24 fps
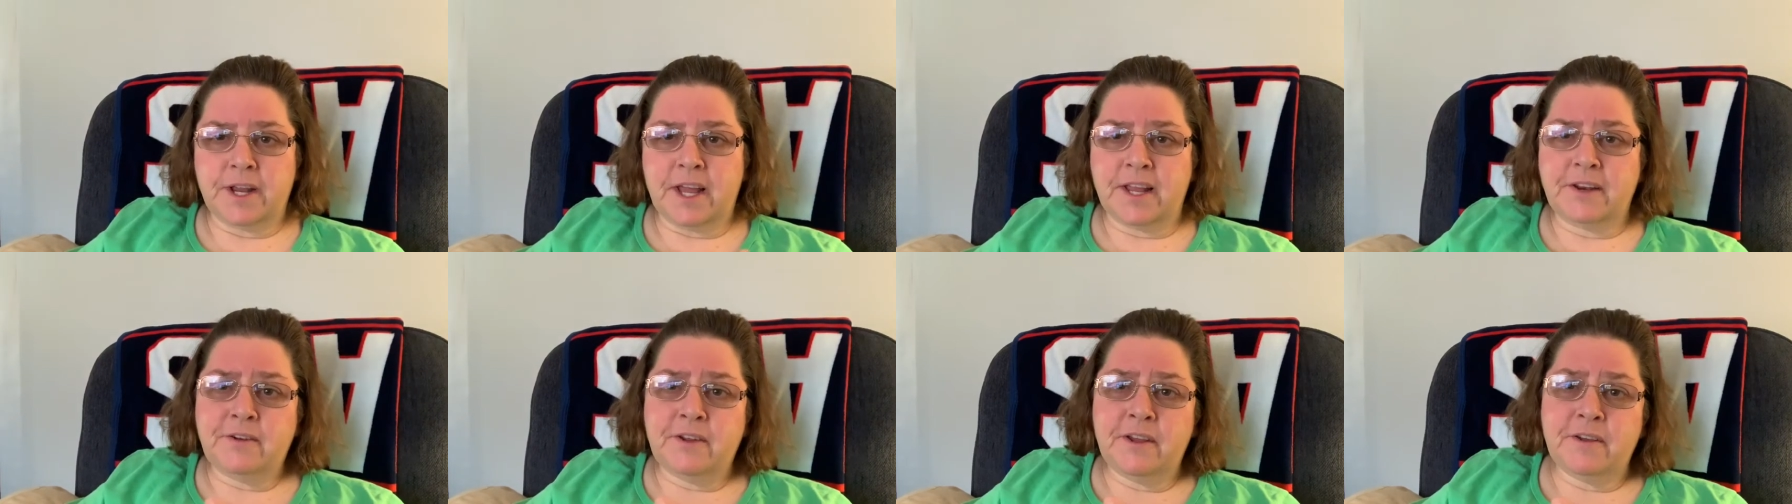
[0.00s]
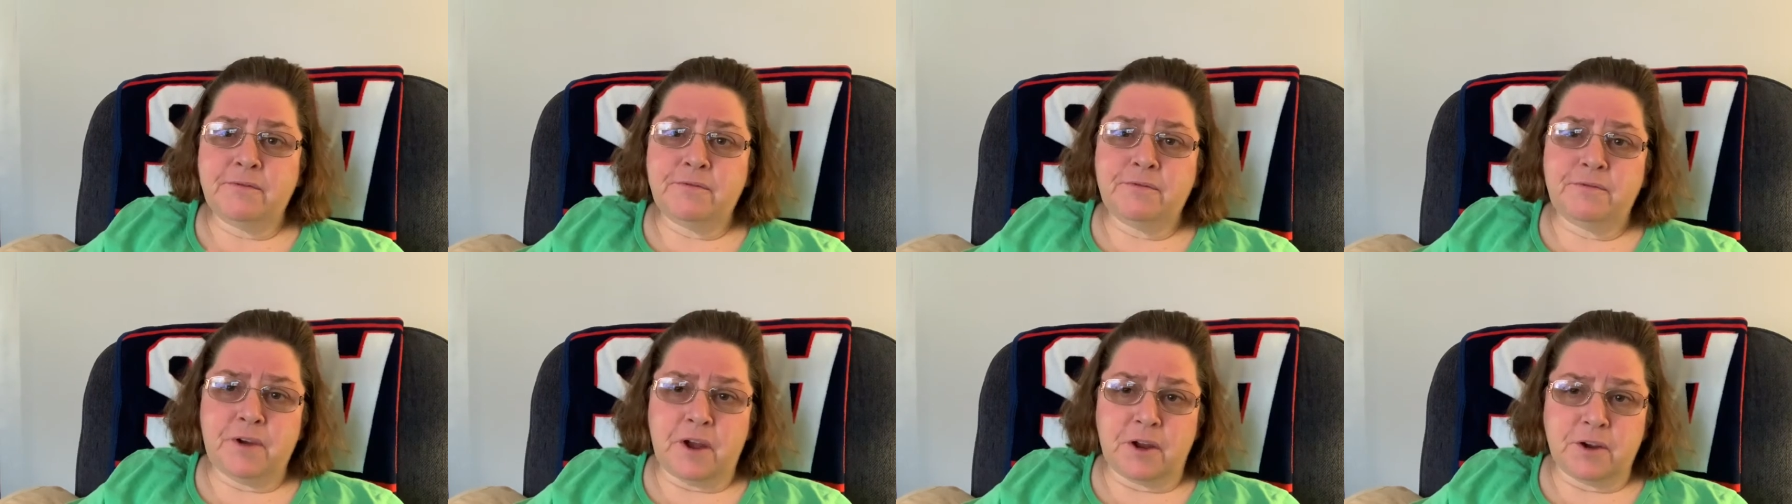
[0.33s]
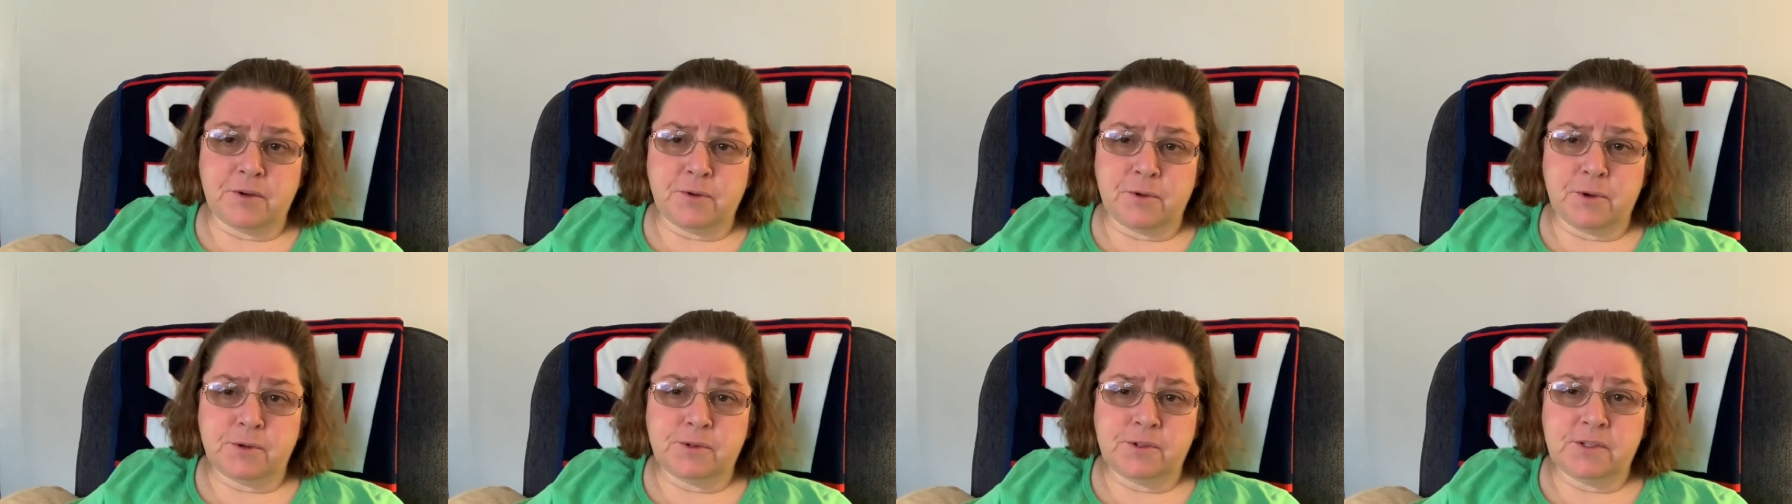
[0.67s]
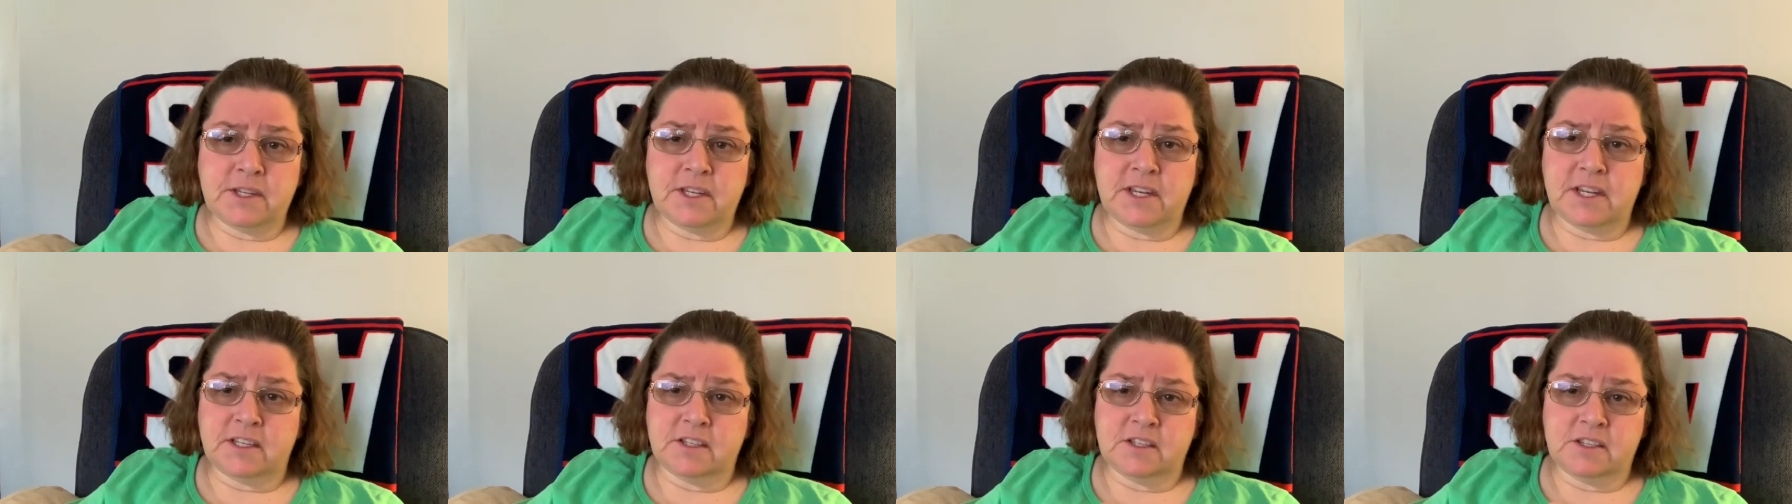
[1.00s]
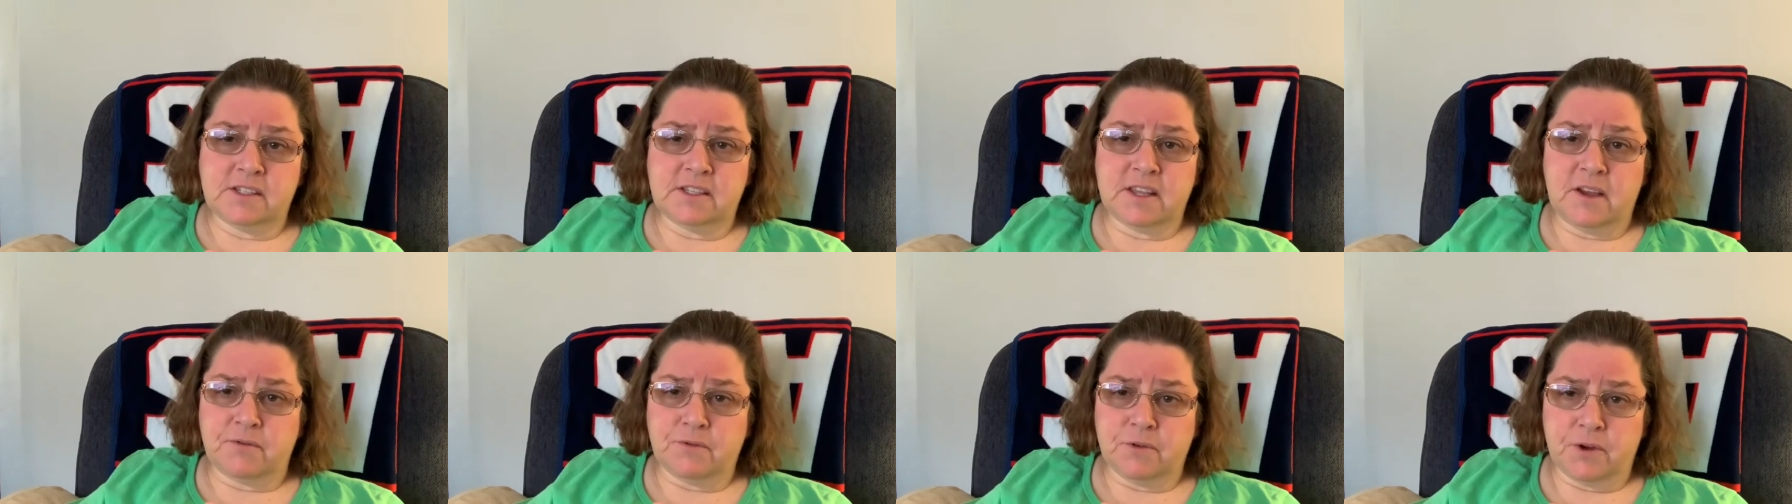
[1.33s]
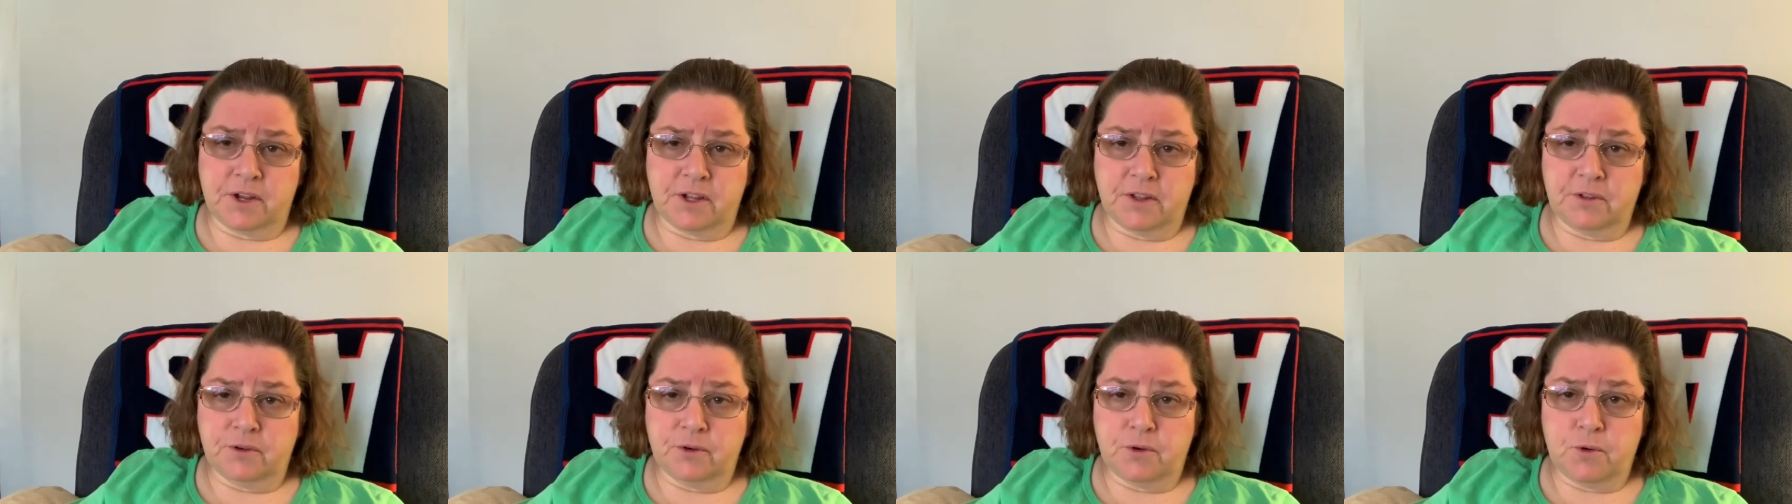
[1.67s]
I don't have fire roasted, I just have
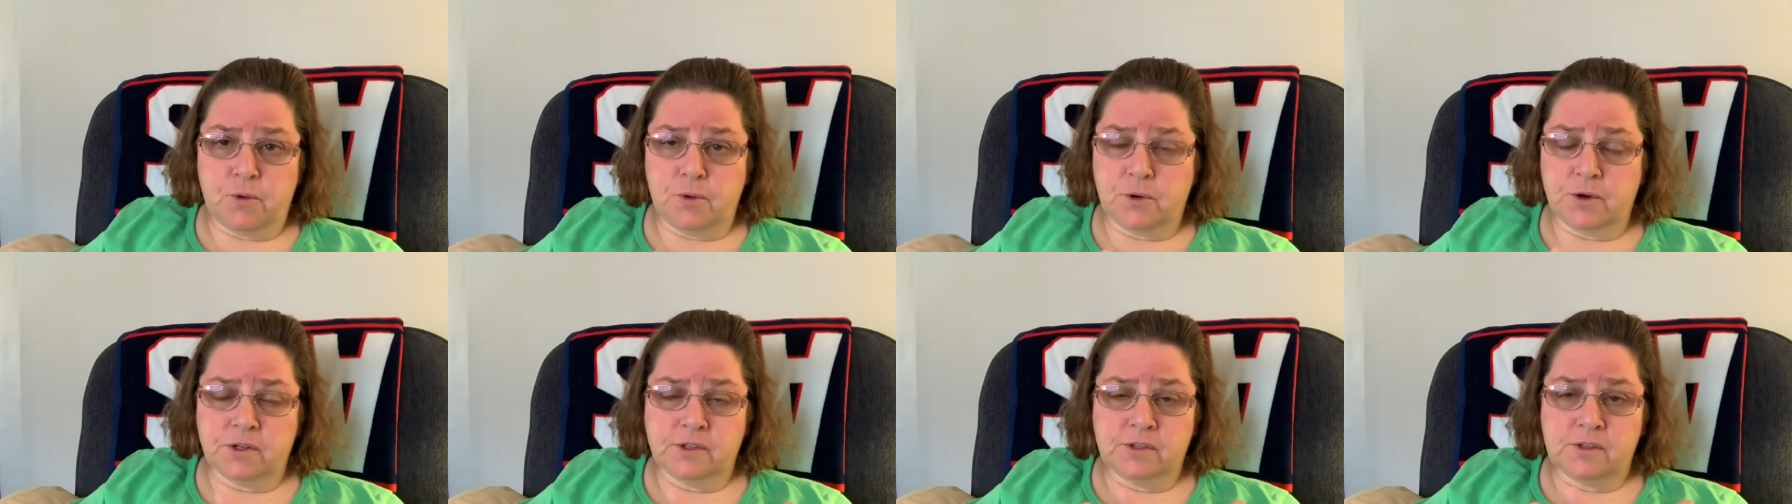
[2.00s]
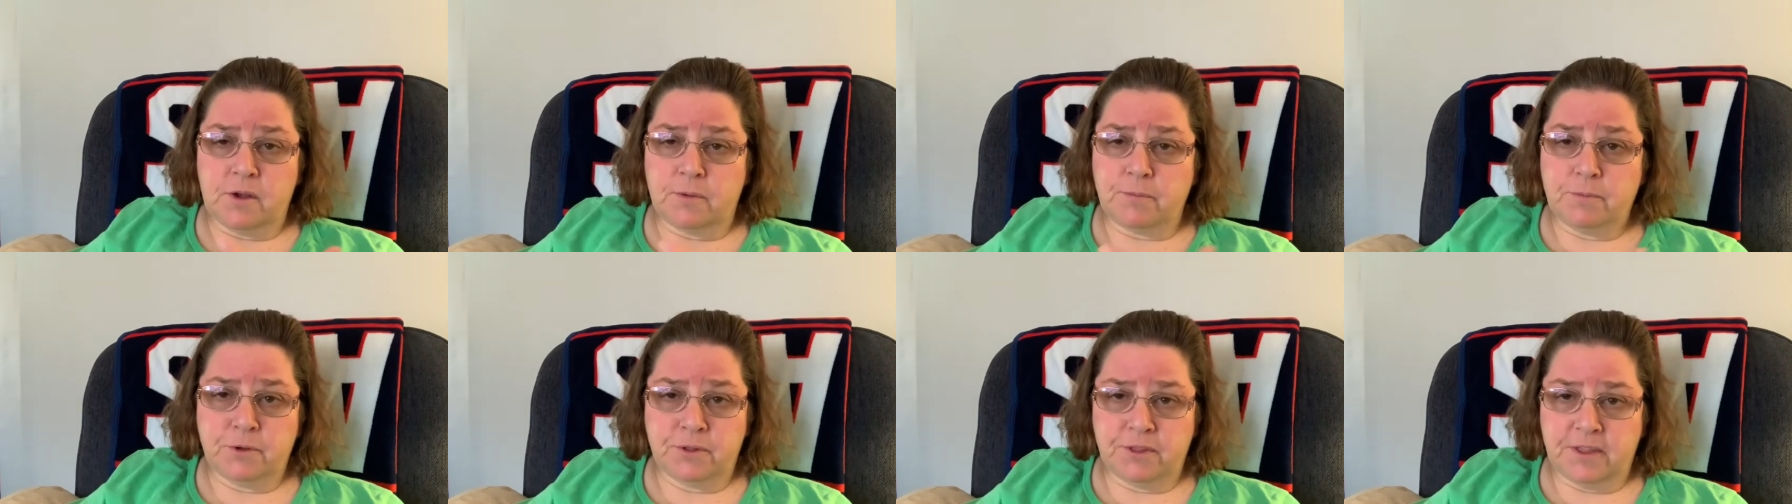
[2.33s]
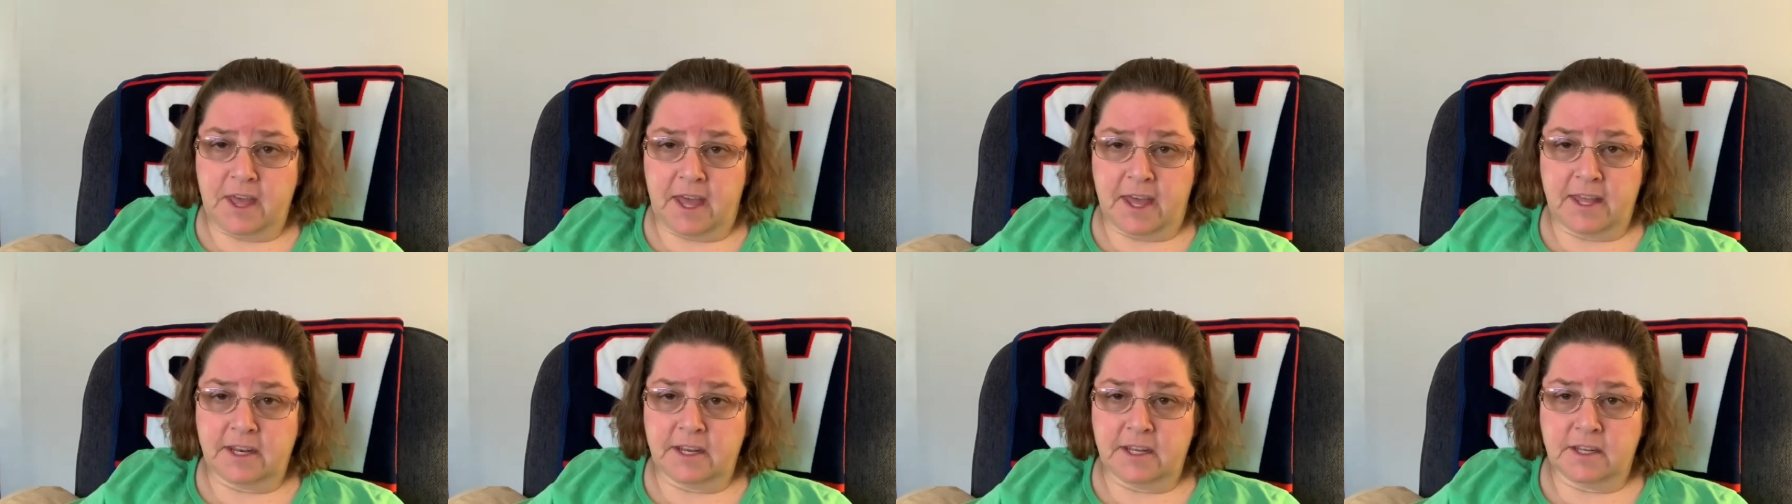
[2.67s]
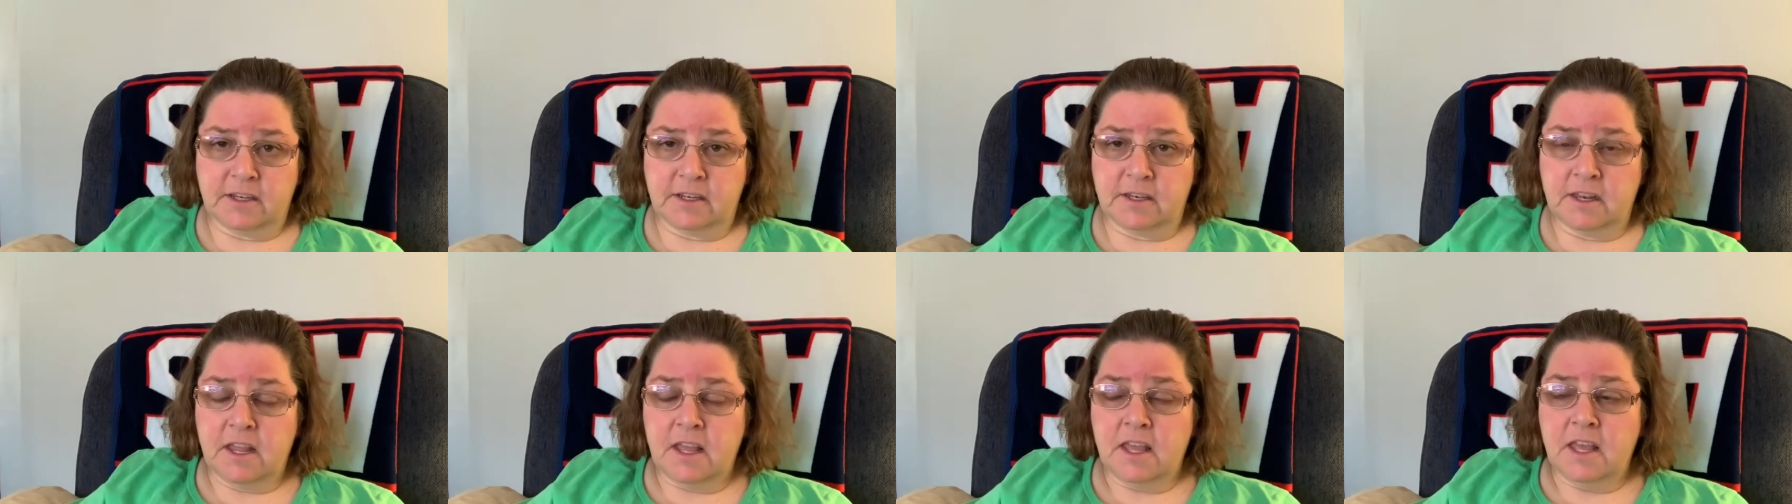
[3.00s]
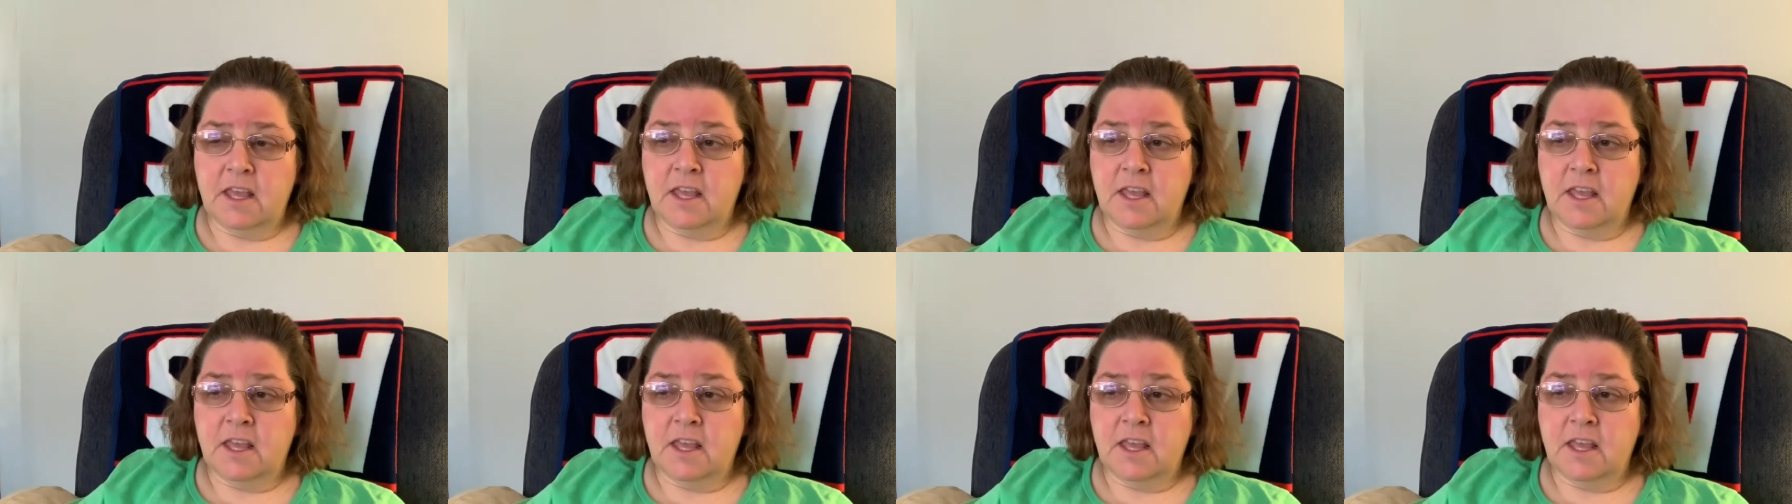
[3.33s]
regular corn. So I'll put that in.